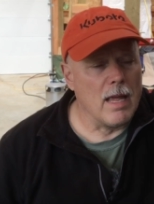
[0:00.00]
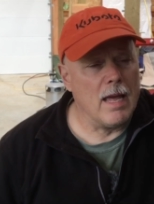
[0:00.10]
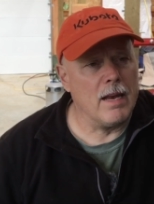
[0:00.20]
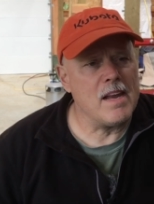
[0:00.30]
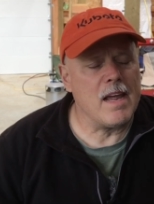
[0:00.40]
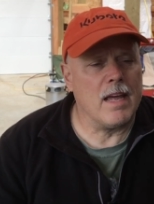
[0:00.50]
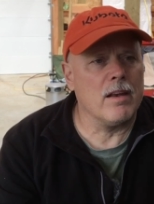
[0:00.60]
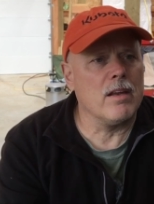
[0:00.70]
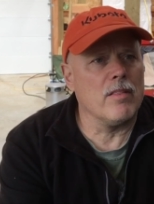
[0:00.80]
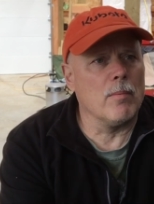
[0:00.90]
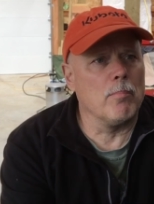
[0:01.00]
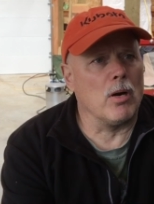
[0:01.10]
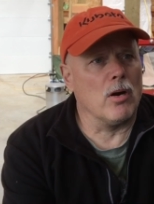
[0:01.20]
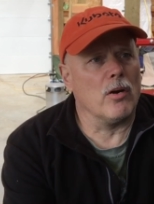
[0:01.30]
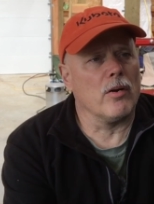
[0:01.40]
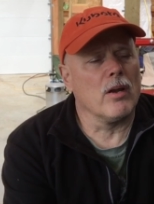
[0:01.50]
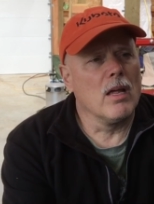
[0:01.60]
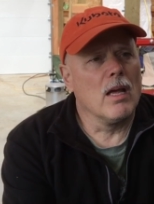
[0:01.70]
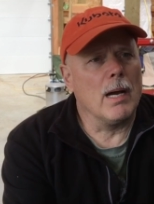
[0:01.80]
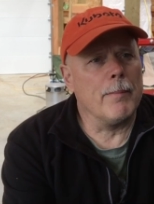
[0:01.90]
end to end in the barn
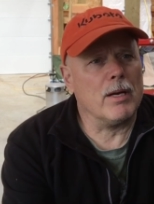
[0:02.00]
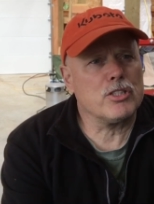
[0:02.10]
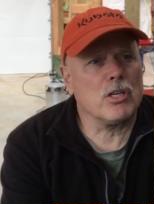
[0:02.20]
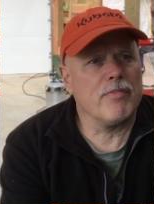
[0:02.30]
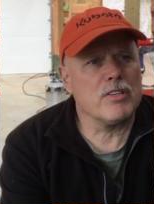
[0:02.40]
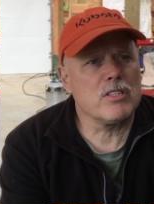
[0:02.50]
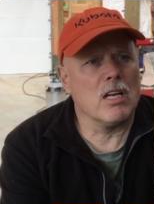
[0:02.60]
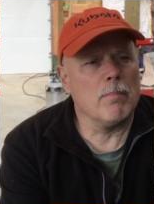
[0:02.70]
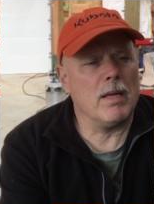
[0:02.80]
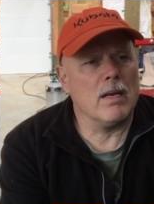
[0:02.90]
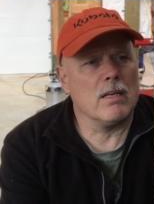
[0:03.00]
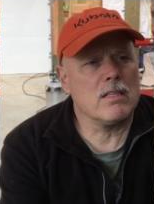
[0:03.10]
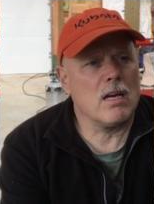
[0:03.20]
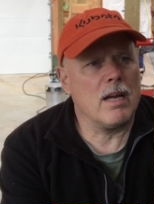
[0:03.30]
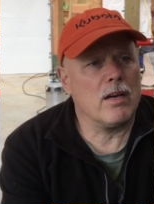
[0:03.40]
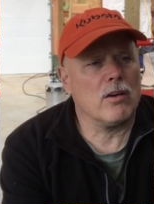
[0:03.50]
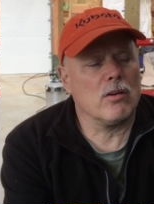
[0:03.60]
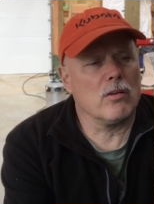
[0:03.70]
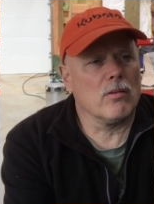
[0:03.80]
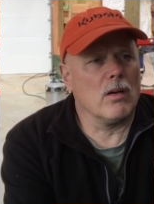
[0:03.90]
I'm not sure if it's going to be an
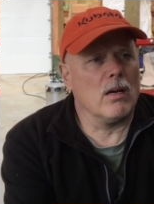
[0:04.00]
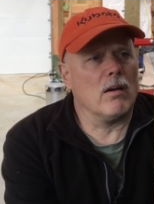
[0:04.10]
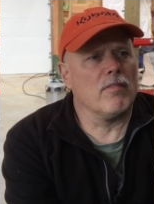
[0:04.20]
entire uh,